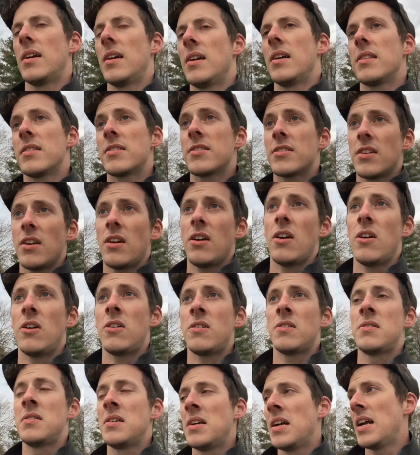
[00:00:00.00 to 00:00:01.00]
And so
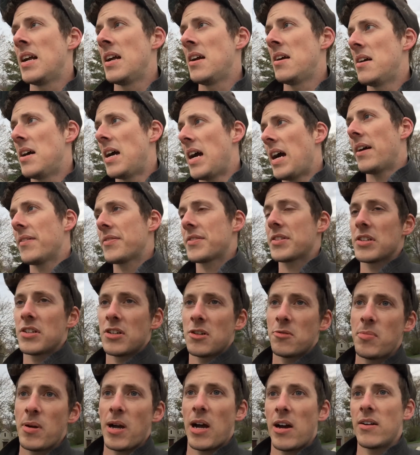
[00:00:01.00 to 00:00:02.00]
after
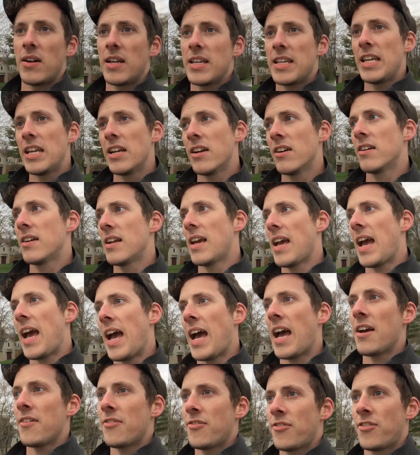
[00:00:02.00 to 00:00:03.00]
about a year and a
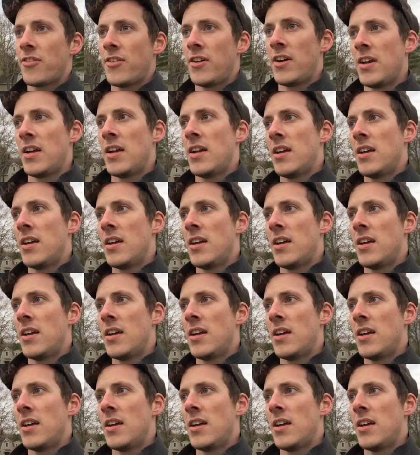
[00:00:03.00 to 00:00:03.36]
half